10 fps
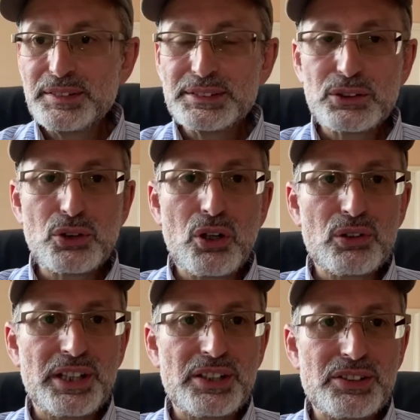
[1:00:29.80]
Good
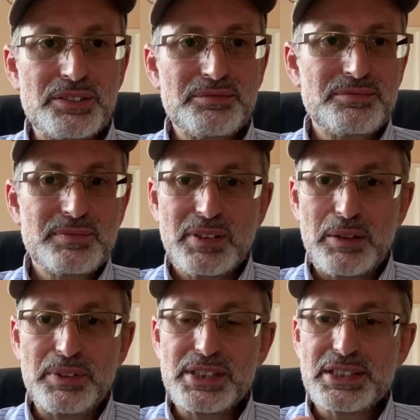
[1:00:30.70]
old age. I
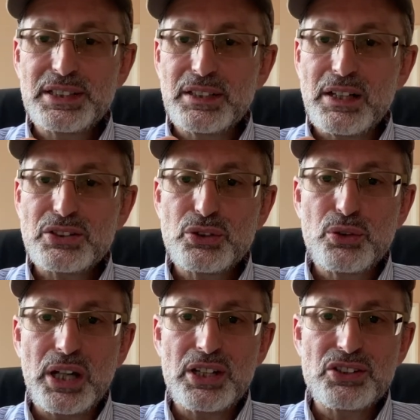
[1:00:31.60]
mean, this can last you
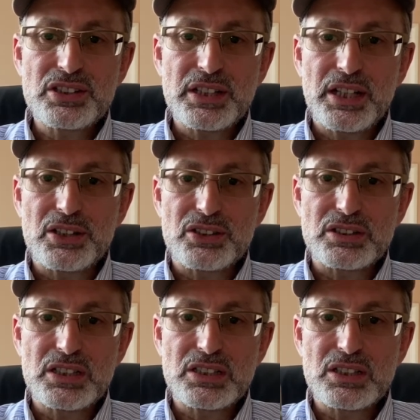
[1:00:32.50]
ages and ages.
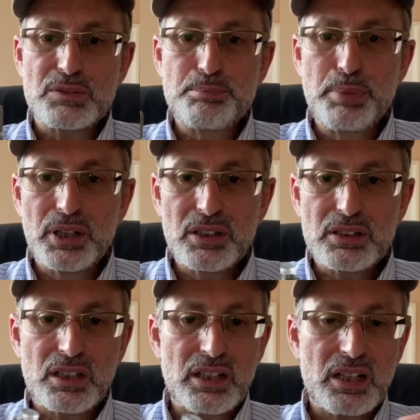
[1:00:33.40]
This is built
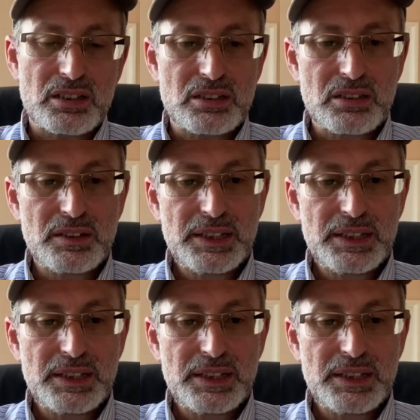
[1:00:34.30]
to last.